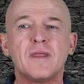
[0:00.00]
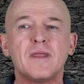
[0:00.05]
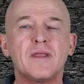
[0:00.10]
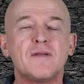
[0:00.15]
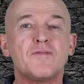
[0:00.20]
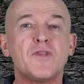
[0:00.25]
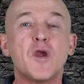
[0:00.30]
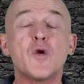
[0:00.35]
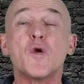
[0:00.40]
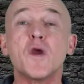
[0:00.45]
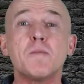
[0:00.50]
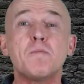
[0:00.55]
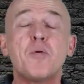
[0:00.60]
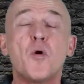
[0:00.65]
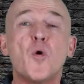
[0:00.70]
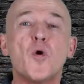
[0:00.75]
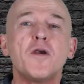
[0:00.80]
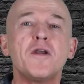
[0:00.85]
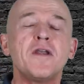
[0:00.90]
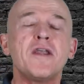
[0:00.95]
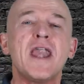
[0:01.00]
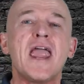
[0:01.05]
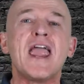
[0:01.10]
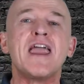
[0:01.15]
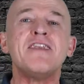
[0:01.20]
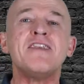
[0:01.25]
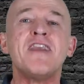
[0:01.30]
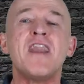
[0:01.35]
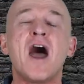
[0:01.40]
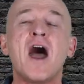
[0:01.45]
There are important
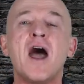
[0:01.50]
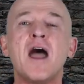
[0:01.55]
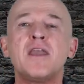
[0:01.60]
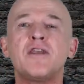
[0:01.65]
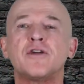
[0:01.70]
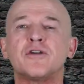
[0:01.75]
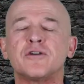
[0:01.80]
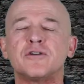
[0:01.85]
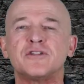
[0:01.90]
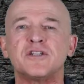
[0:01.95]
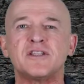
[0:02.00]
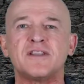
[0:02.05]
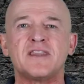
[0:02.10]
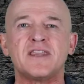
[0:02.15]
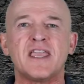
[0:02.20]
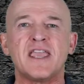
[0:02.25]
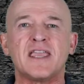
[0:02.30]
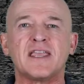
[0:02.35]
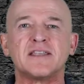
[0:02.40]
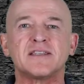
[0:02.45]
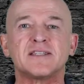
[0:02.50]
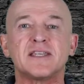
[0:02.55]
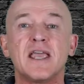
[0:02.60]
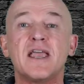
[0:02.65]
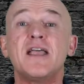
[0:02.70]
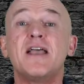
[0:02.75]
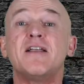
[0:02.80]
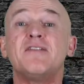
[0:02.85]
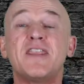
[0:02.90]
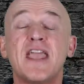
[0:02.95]
and non-urgent things.
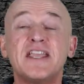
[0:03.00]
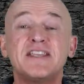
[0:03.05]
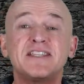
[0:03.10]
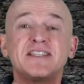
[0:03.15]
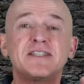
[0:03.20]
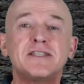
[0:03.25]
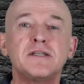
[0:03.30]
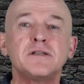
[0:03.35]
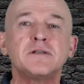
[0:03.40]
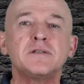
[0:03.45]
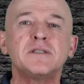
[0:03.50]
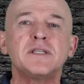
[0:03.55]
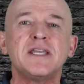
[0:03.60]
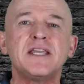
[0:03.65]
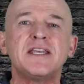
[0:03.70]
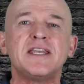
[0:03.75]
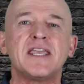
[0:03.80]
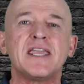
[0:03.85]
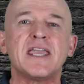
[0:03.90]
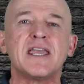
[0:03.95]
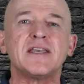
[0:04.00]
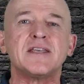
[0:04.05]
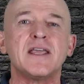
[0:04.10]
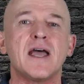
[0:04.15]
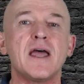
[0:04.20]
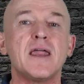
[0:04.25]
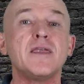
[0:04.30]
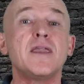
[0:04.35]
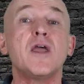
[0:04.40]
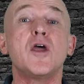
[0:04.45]
They still need to get
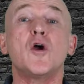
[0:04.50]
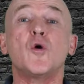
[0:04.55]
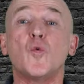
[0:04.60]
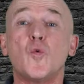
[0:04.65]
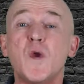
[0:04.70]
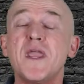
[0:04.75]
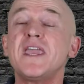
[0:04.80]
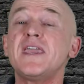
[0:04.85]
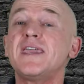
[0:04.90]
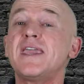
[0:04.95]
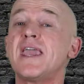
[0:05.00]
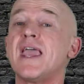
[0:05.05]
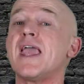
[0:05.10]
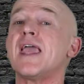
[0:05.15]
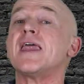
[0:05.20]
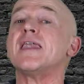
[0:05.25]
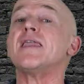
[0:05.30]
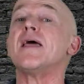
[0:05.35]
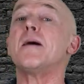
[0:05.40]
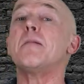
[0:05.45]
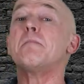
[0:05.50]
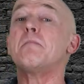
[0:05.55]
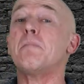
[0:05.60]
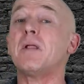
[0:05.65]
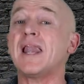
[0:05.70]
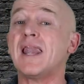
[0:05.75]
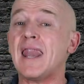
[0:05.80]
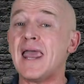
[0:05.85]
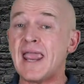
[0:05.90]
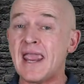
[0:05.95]
done. We can
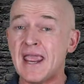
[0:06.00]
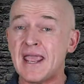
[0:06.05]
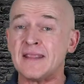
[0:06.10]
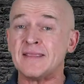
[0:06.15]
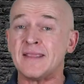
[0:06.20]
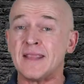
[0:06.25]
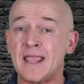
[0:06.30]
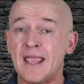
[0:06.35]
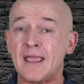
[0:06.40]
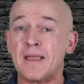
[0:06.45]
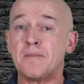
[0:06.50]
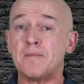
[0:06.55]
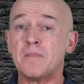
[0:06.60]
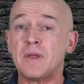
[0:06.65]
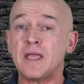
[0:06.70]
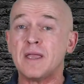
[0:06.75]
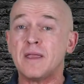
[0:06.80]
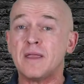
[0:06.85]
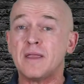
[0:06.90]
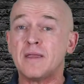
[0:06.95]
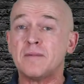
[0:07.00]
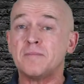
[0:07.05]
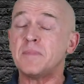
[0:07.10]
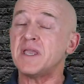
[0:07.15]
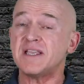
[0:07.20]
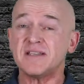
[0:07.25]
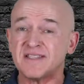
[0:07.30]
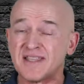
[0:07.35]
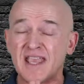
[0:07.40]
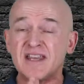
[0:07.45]
plan them
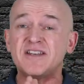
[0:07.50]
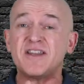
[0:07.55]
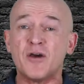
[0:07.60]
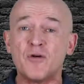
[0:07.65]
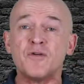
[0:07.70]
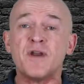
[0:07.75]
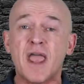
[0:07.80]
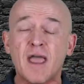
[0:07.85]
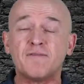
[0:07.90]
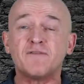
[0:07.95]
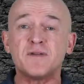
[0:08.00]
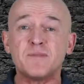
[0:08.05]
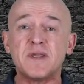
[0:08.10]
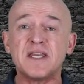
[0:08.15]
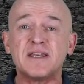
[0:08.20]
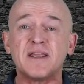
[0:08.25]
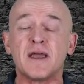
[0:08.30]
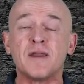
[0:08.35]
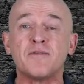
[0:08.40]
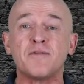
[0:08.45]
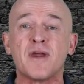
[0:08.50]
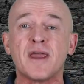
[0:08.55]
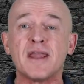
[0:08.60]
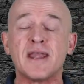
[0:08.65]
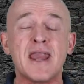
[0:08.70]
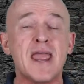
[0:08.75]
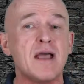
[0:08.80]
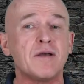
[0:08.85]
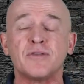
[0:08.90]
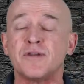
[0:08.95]
because they don't have to be done right
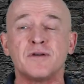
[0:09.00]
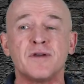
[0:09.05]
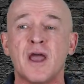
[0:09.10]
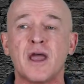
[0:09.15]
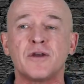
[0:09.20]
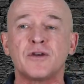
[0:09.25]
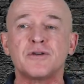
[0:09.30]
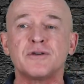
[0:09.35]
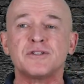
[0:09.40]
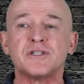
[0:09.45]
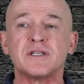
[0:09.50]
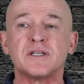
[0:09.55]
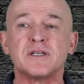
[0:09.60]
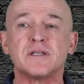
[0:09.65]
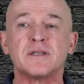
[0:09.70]
now. They're not urgent.